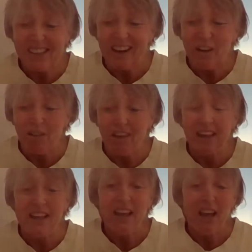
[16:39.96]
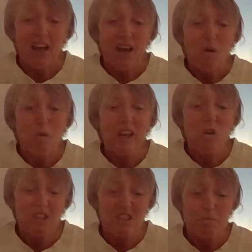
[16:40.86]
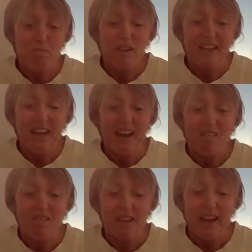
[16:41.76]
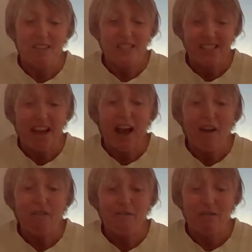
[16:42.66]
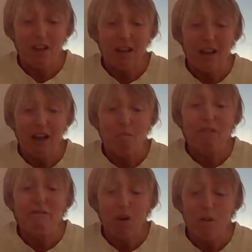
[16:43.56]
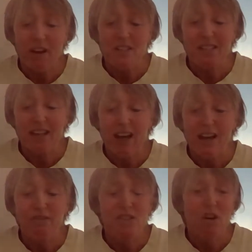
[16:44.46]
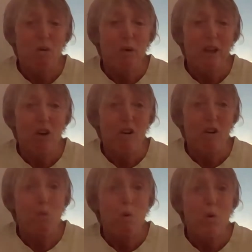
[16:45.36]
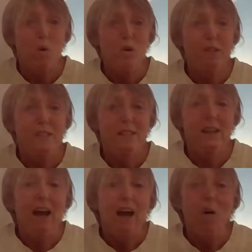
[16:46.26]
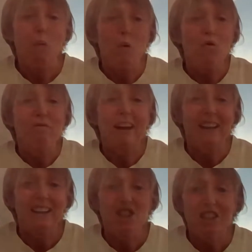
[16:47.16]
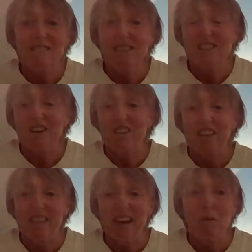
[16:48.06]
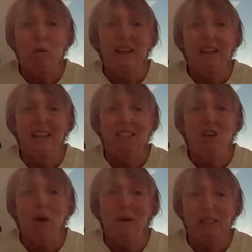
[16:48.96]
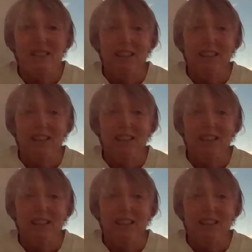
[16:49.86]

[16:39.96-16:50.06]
kind of thing. We looked to bring in our staff, involve our staff. So we looked for award recognition, so that they would get to know us,